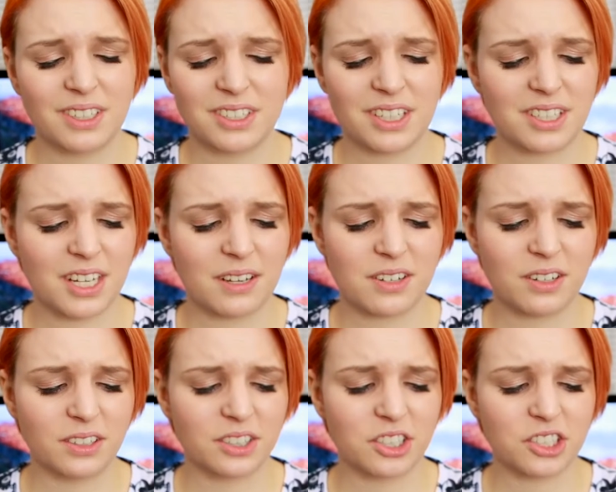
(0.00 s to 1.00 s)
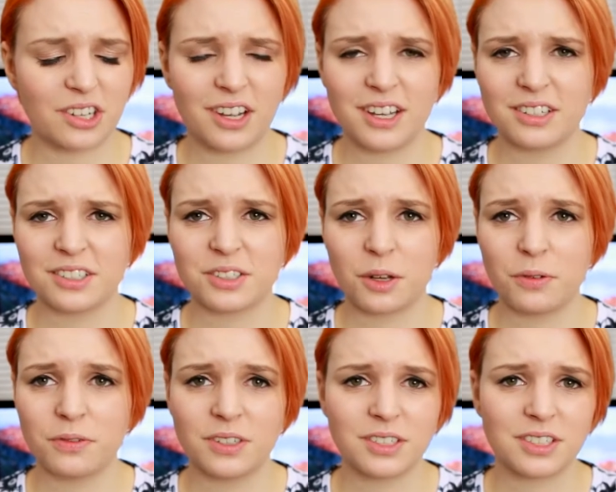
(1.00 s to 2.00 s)
says it gives you lots of shine and
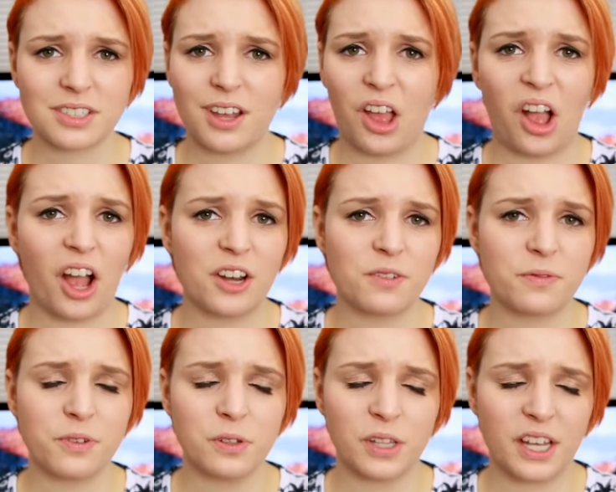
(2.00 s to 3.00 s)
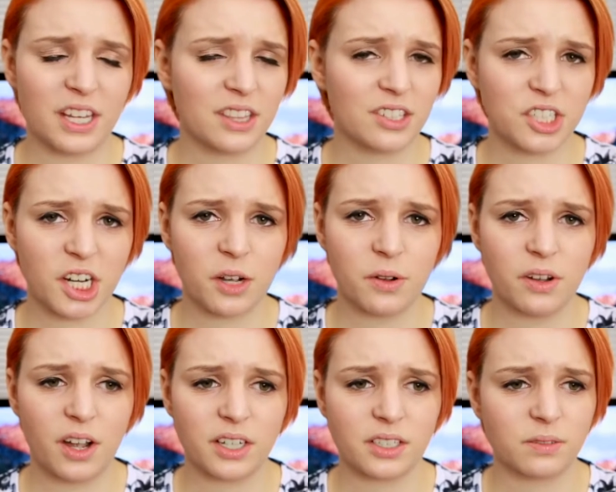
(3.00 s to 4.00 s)
softness. I didn't feel that in the
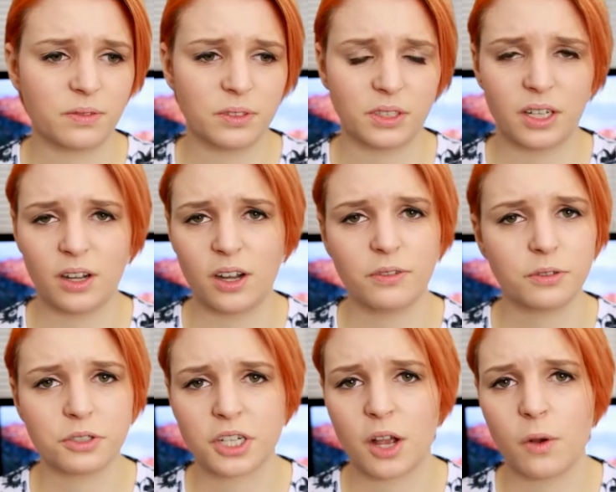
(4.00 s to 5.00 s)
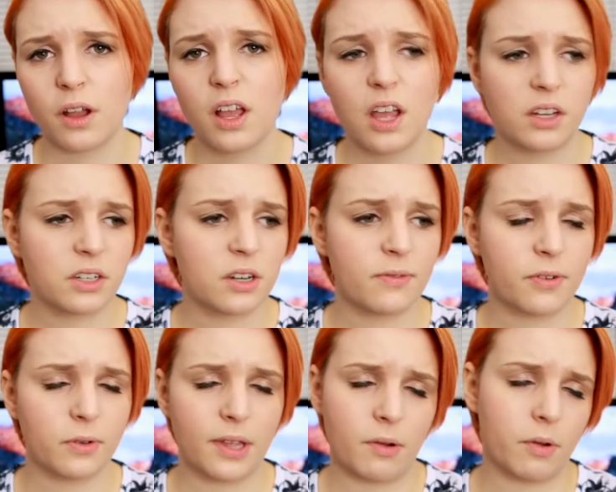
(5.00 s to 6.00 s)
shower, I didn't feel that after a shower, didn't
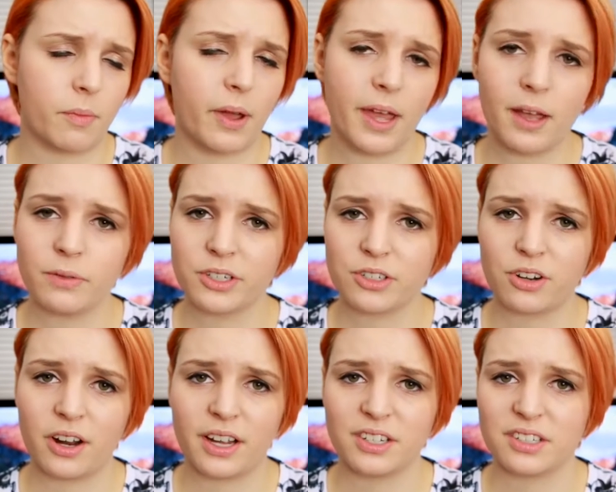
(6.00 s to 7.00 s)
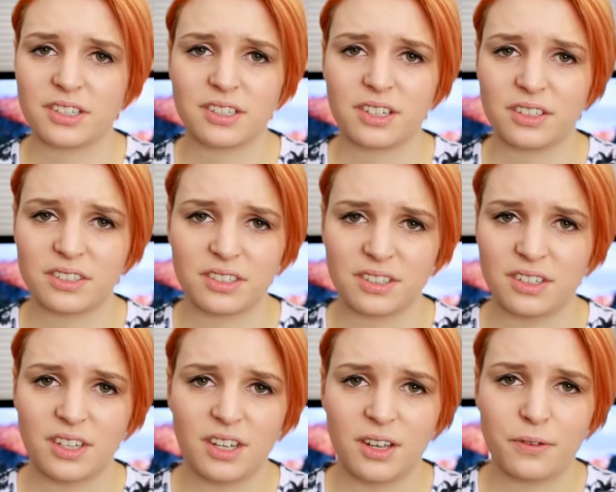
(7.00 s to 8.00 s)
feel that when my hair was dry, just nothing.
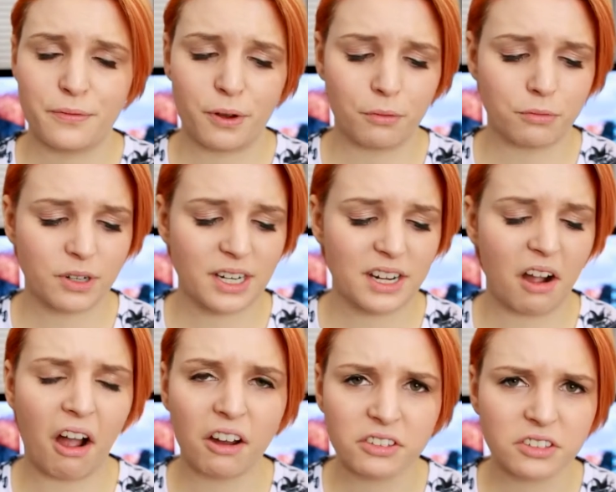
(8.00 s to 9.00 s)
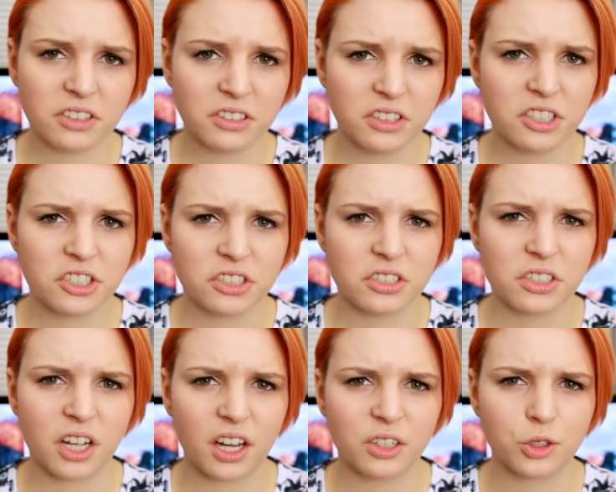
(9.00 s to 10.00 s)
Felt really unconditioned
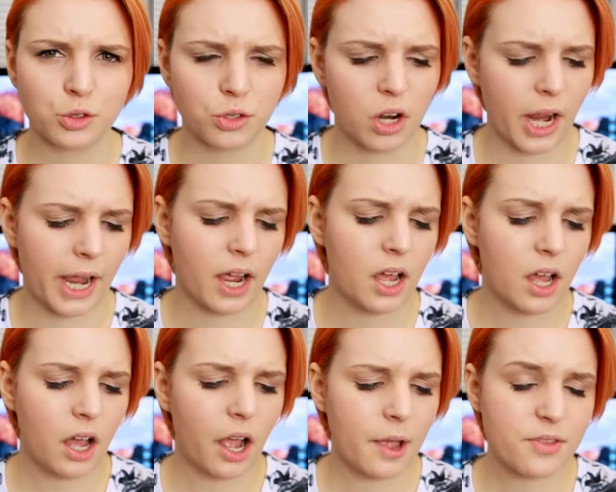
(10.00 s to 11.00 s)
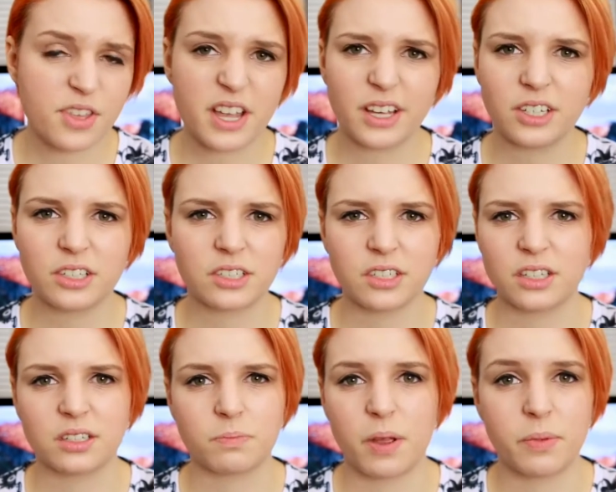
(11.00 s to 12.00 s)
and kind of dry. I think
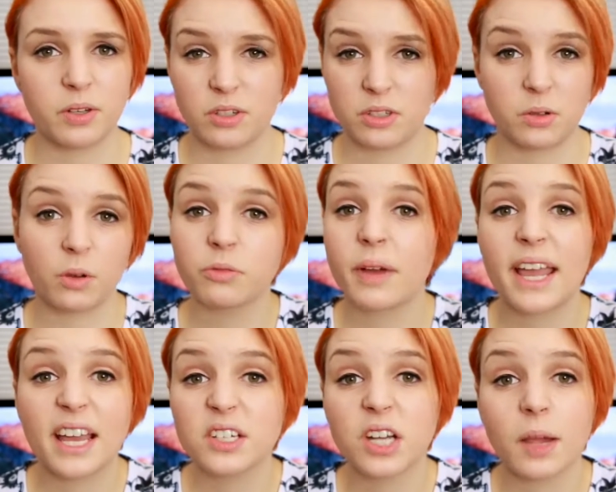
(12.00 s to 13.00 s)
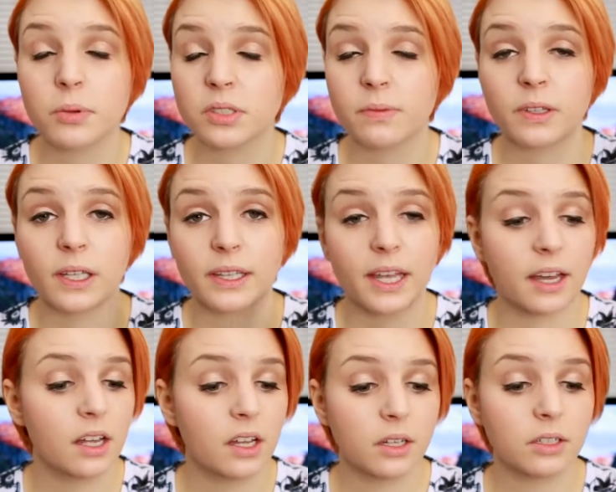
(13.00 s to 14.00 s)
it's maybe just not for my hair type or something like
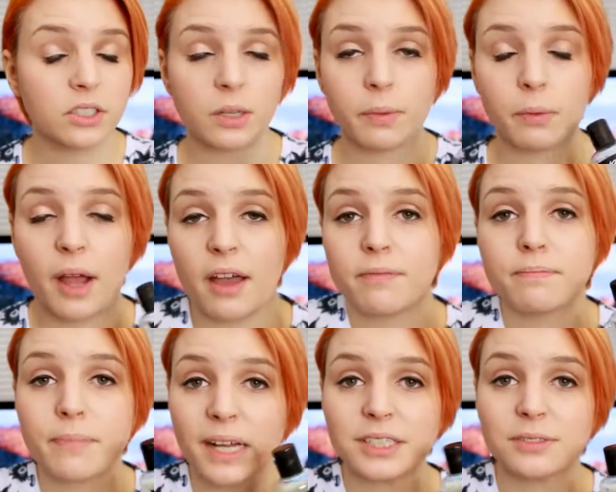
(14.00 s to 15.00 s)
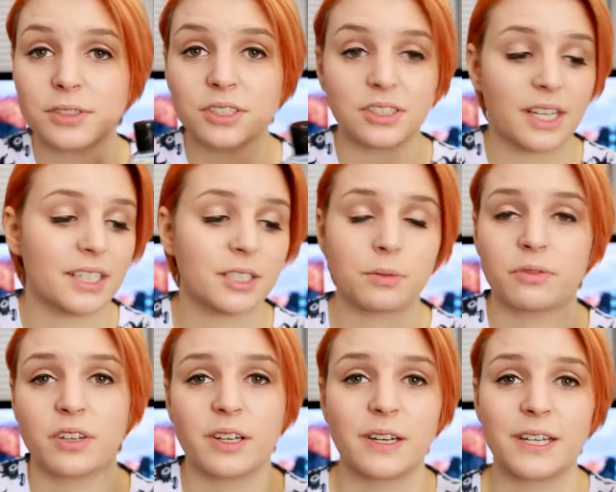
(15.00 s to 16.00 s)
that, because some people have massive successes
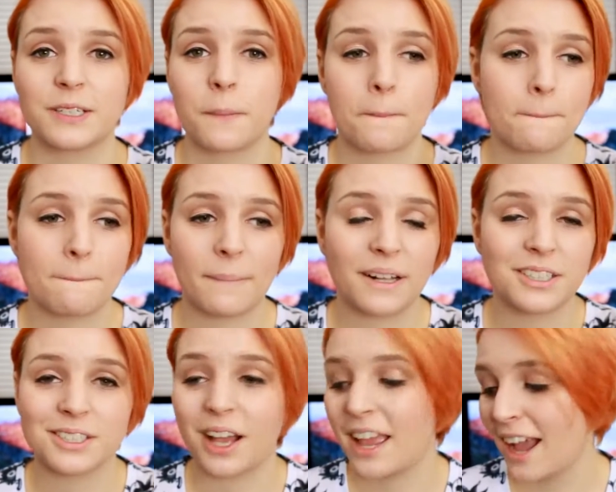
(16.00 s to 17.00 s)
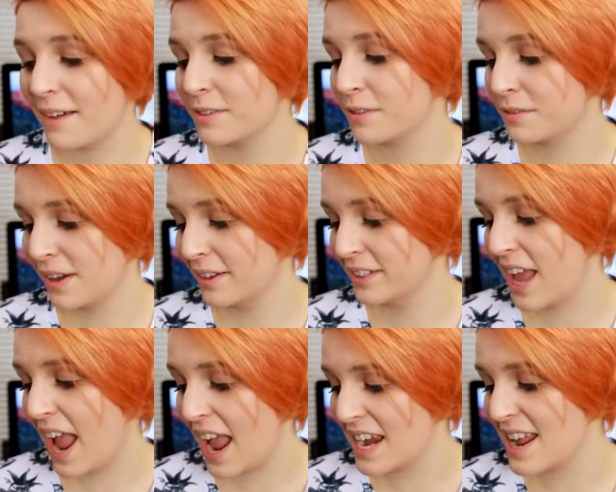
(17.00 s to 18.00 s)
with Veganese. I haven't found
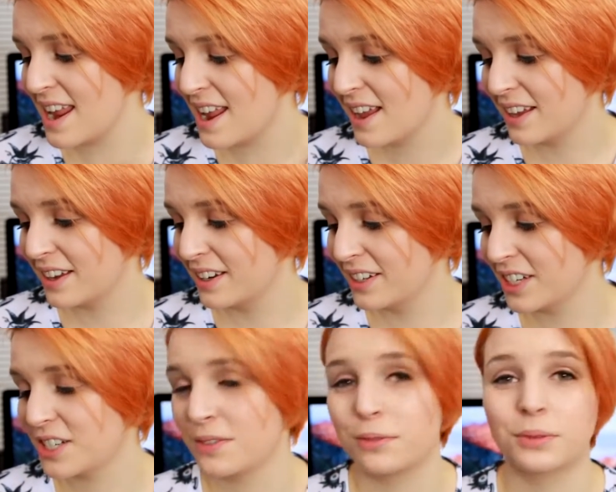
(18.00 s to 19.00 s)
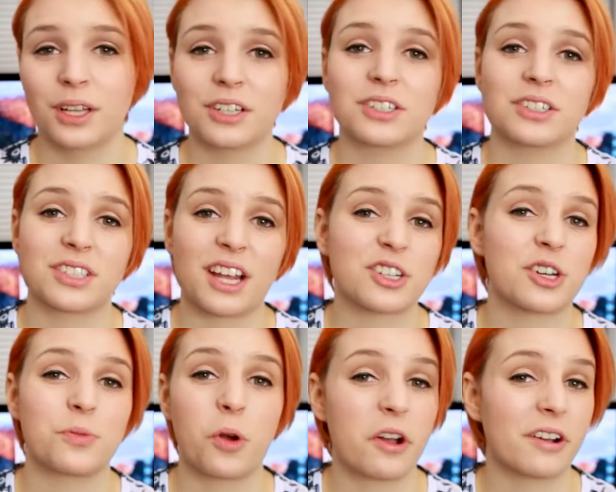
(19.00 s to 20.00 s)
any conditioner from Lush that's
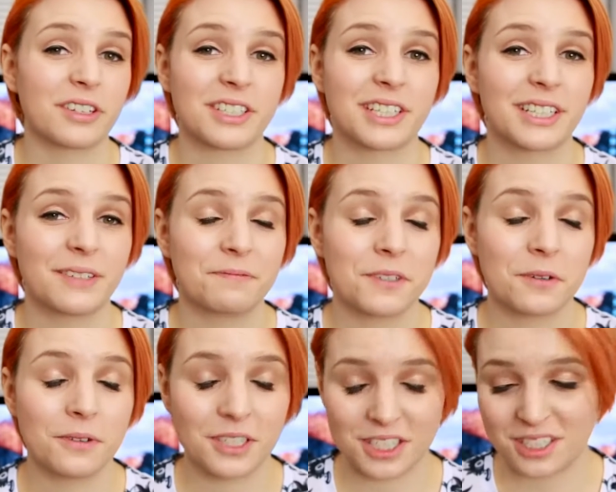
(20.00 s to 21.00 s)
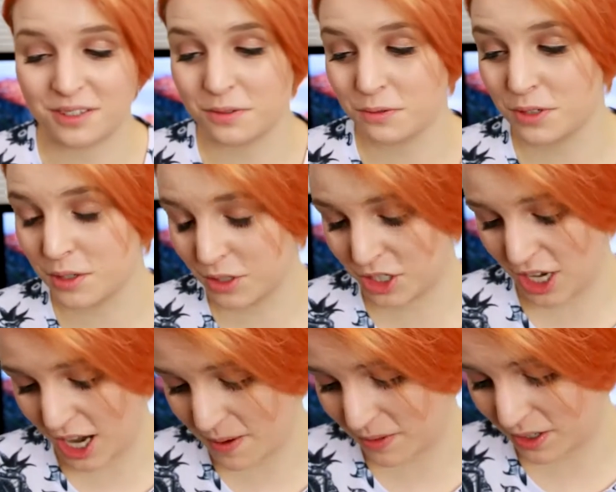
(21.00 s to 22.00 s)
actually worked, which is a real
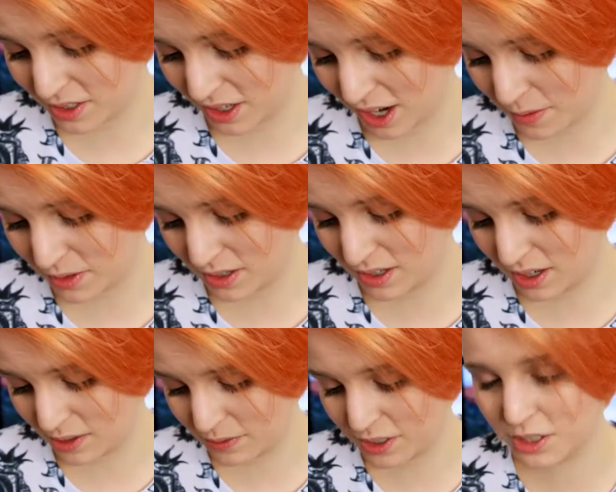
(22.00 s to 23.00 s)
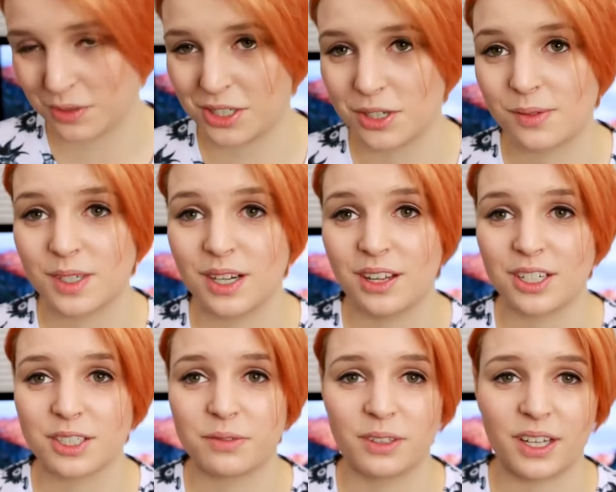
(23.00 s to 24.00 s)
shame, because I would love to switch over to
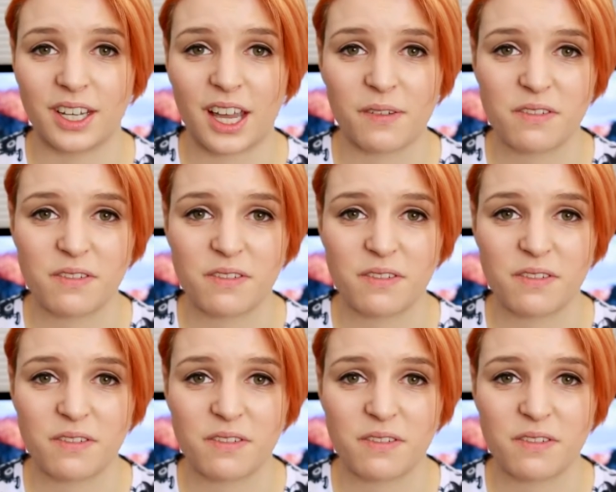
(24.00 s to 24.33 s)
Lush for like